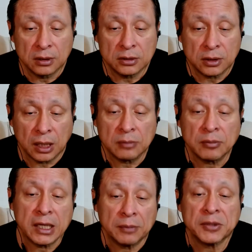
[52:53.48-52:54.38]
So I
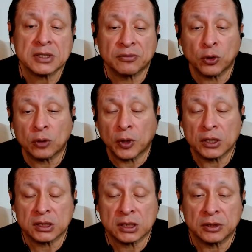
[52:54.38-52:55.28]
might keep this a
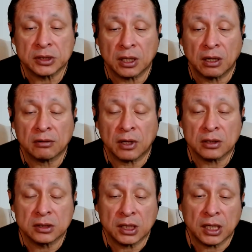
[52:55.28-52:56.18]
four-part series. I'll
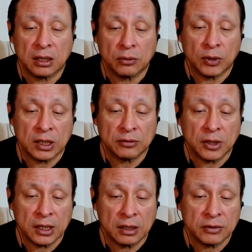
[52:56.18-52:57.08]
dig out whatever
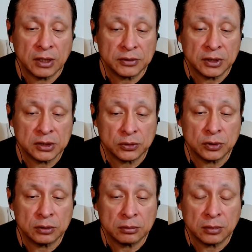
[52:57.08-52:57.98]
I have left in this
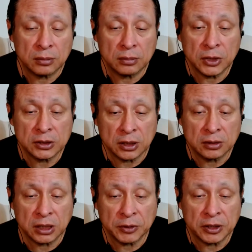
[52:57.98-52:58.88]
room, but it's going
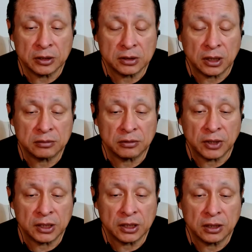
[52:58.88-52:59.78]
to take me a little time to
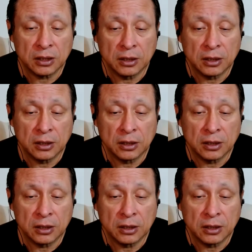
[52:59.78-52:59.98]
find it.